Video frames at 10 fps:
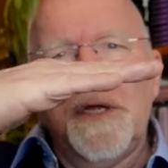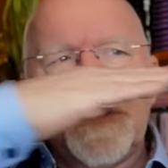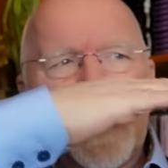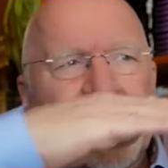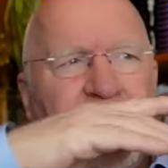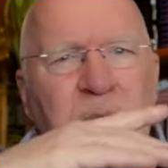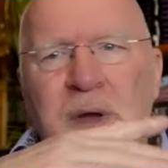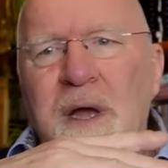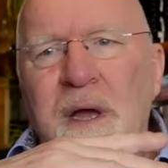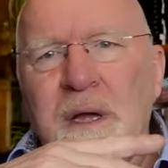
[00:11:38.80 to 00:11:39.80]

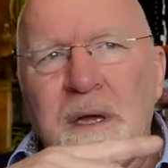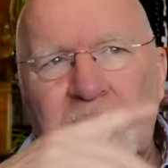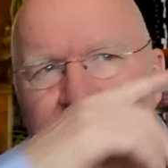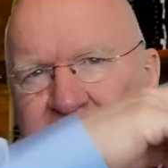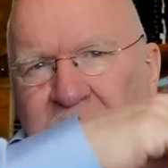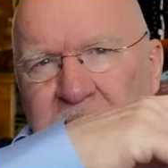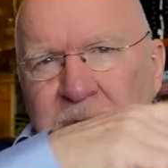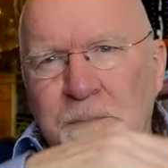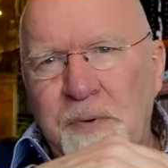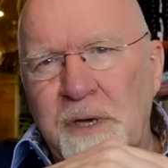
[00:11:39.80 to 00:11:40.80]
T-square,
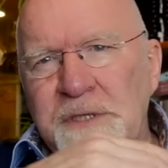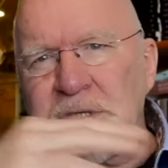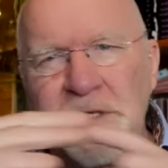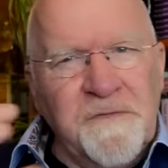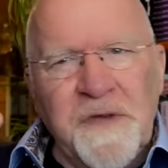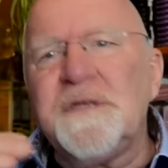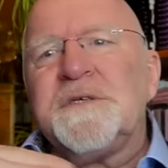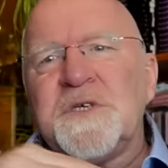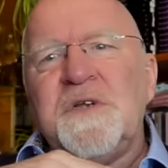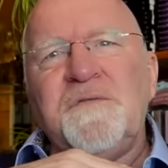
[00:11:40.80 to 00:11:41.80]
Saturn in Pisces,
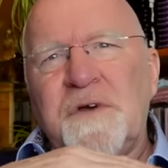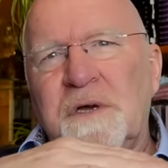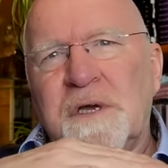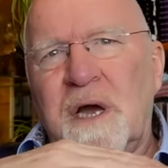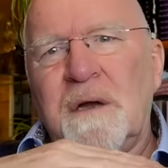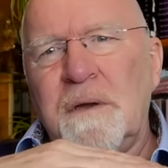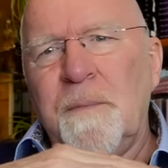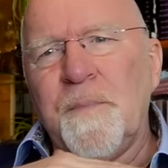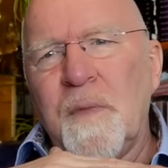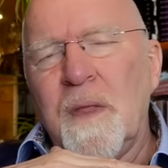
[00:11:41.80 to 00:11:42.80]
Venus in Virgo.
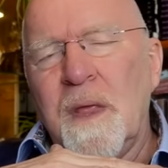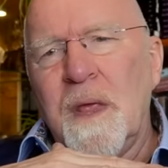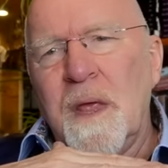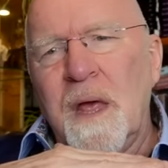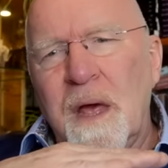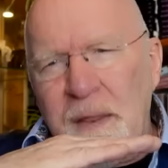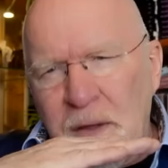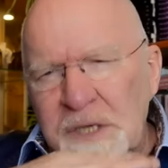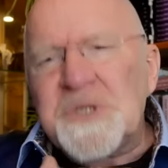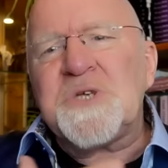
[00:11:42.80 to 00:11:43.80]
And
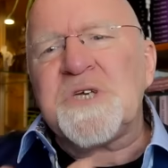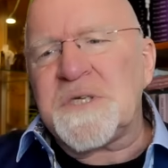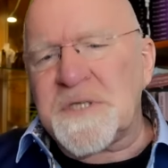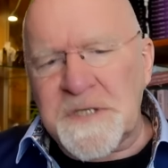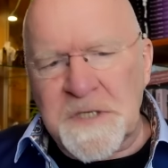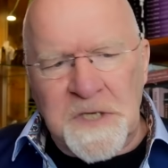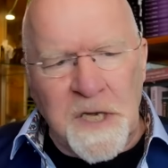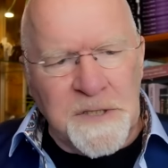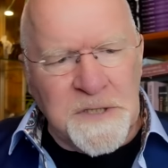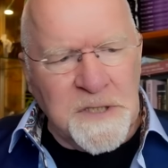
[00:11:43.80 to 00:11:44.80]
I suggest this is
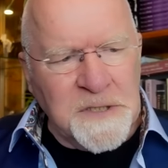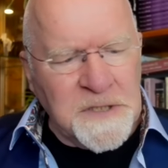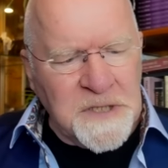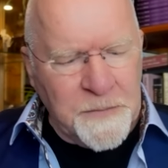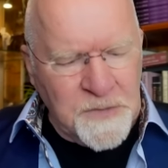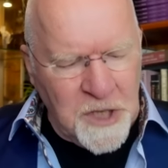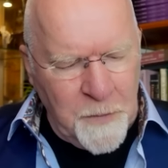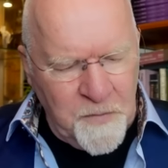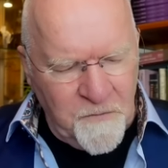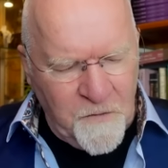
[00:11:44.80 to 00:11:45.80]
going to lead to some
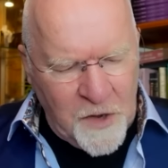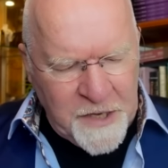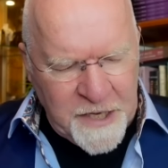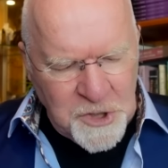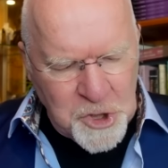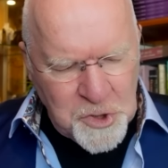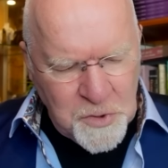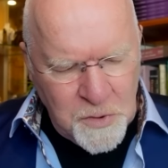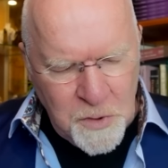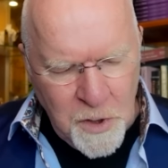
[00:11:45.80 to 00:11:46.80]
type of
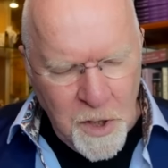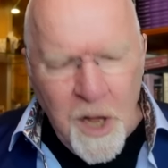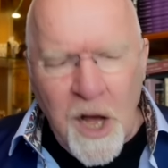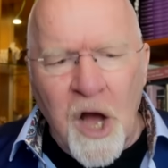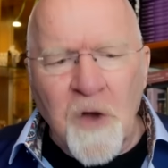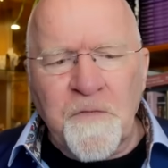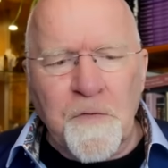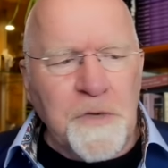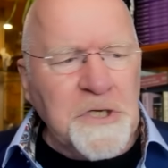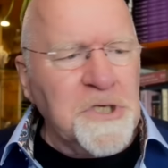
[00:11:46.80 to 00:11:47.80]
financial
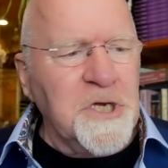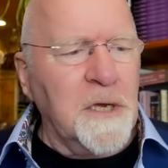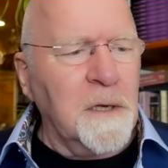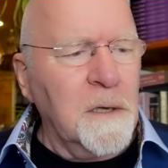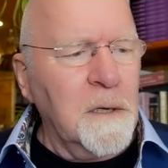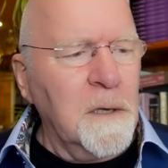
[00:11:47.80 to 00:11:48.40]
overreaching